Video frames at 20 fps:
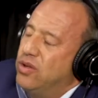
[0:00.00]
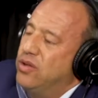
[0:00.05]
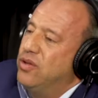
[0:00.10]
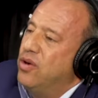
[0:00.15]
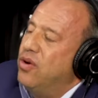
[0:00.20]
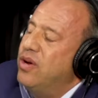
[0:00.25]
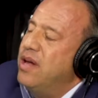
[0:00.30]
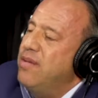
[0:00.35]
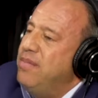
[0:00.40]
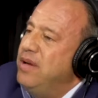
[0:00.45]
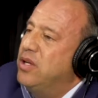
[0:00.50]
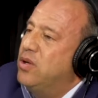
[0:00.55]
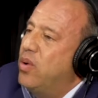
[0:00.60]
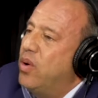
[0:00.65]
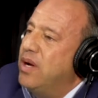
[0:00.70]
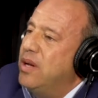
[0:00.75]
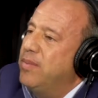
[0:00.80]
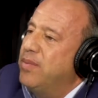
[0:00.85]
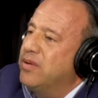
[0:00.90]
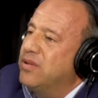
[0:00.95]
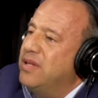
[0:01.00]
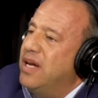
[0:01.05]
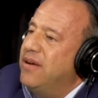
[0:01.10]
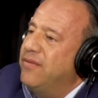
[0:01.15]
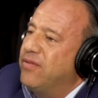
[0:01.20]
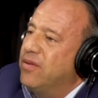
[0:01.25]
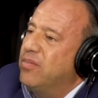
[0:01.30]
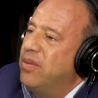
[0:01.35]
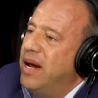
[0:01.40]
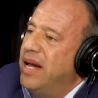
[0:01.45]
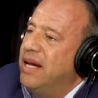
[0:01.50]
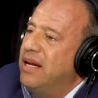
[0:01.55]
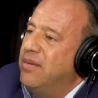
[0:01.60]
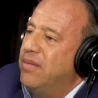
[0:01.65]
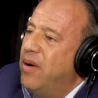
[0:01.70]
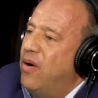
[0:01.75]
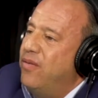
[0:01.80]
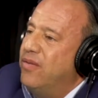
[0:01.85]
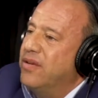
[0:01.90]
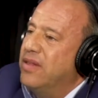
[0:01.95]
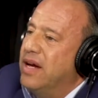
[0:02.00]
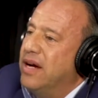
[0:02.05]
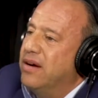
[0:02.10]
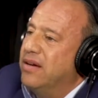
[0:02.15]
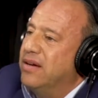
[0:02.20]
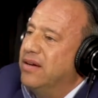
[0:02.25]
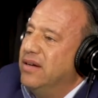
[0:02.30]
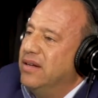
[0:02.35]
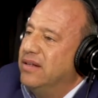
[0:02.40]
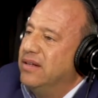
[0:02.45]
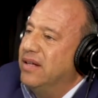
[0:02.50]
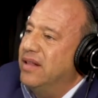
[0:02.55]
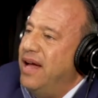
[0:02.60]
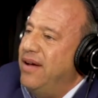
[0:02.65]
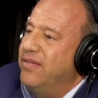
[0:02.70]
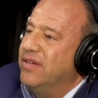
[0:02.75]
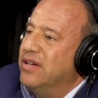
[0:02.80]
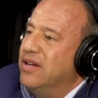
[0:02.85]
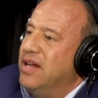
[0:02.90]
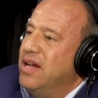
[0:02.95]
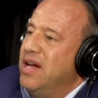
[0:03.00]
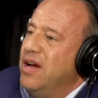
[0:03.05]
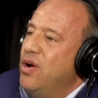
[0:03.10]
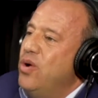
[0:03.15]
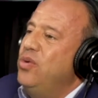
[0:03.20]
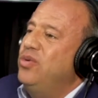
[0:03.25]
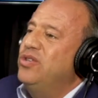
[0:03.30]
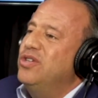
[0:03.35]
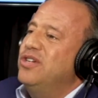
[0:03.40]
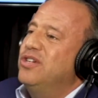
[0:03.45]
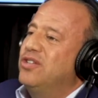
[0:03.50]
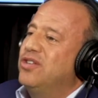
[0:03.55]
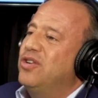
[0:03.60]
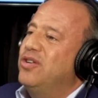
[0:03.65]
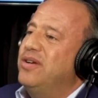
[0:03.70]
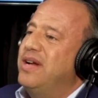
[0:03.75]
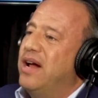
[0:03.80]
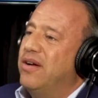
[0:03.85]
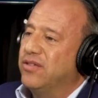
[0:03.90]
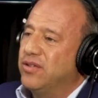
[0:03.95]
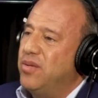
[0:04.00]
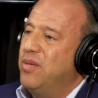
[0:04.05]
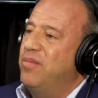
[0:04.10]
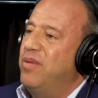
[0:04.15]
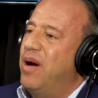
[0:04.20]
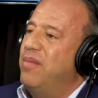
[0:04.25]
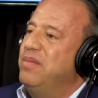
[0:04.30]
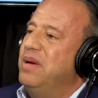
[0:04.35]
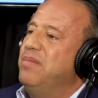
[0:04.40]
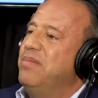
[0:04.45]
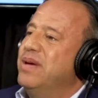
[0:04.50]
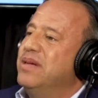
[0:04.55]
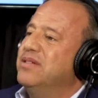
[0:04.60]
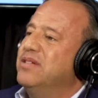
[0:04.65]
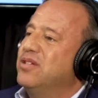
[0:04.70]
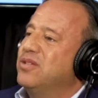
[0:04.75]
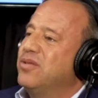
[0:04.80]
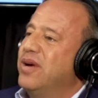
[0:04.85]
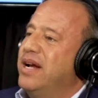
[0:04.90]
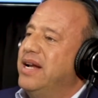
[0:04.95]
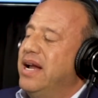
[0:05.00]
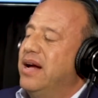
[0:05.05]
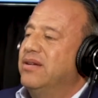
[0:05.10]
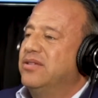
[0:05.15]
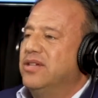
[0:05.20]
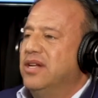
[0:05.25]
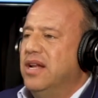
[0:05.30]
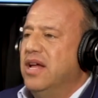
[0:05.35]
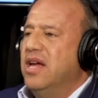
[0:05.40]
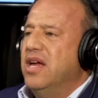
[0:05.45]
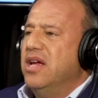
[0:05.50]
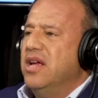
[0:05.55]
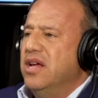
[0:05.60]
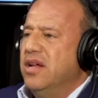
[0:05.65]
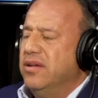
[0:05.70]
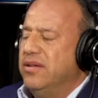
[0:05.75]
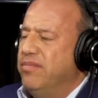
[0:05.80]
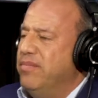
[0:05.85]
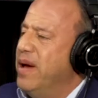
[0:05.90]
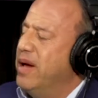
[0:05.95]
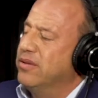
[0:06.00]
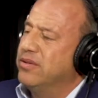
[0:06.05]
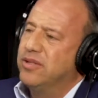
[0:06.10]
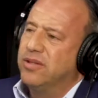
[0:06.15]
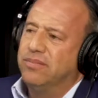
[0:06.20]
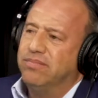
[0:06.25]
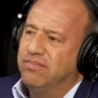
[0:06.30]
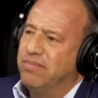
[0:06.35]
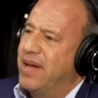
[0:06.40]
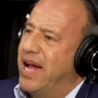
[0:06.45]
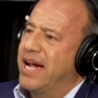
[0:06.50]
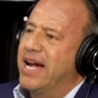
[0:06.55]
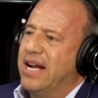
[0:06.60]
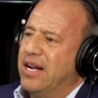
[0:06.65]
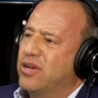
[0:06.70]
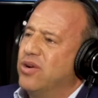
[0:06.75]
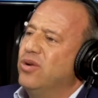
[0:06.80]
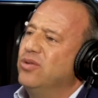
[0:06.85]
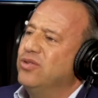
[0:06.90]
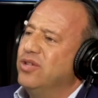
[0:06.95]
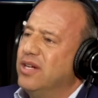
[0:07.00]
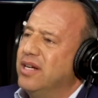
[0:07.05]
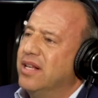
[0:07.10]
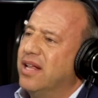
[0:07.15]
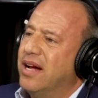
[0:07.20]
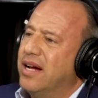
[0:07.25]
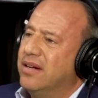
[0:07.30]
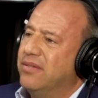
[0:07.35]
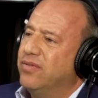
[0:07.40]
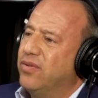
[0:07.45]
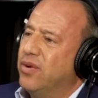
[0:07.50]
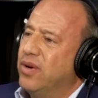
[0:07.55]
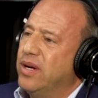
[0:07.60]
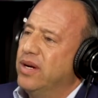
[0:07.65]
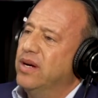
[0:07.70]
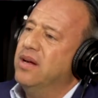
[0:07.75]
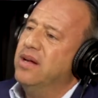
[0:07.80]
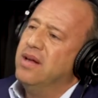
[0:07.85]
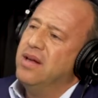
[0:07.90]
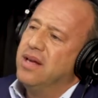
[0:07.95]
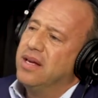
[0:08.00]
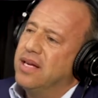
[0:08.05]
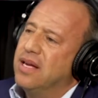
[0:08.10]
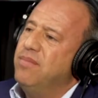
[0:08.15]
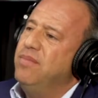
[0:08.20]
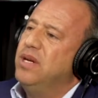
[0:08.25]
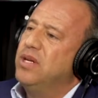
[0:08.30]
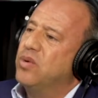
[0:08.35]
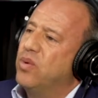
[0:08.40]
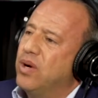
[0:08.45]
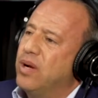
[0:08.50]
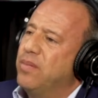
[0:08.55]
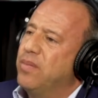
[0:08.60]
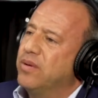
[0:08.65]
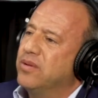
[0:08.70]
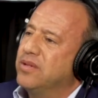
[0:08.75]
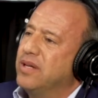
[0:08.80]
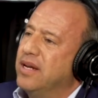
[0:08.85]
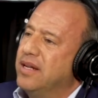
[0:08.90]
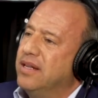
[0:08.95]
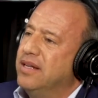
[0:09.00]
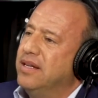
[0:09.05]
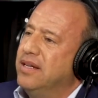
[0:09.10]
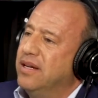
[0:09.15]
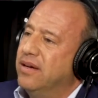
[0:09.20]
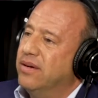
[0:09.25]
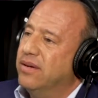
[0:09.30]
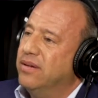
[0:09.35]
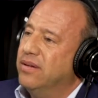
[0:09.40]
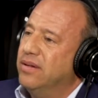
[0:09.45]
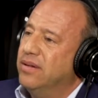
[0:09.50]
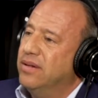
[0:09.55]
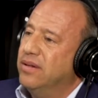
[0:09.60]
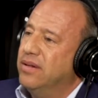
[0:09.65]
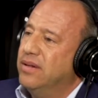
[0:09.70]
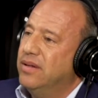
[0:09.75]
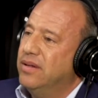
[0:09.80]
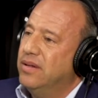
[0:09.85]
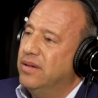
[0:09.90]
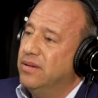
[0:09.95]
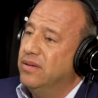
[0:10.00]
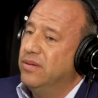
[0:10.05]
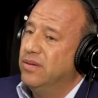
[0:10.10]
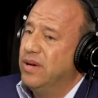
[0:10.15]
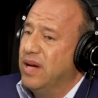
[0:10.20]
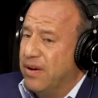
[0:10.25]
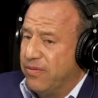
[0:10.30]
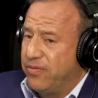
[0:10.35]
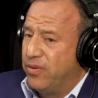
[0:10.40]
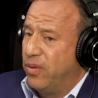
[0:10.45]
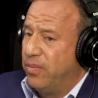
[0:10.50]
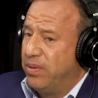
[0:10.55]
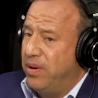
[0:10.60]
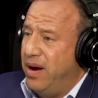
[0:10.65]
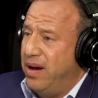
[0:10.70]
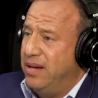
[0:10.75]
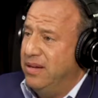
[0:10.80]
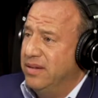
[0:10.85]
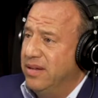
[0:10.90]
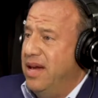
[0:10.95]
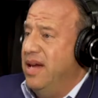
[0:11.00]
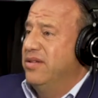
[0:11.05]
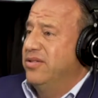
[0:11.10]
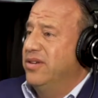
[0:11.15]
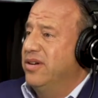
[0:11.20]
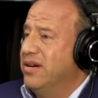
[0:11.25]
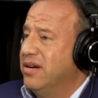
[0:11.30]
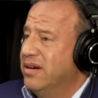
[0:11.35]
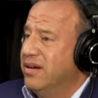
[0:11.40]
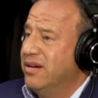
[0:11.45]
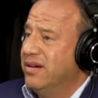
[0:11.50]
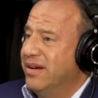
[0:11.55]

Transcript: they'll give me 20% for bringing them over there to leverage. Who's going to turn down? If someone brought me business right now and said, Melts, I got a coaching client for you. Give me 20% of the deal. At full price? Yeah, sure.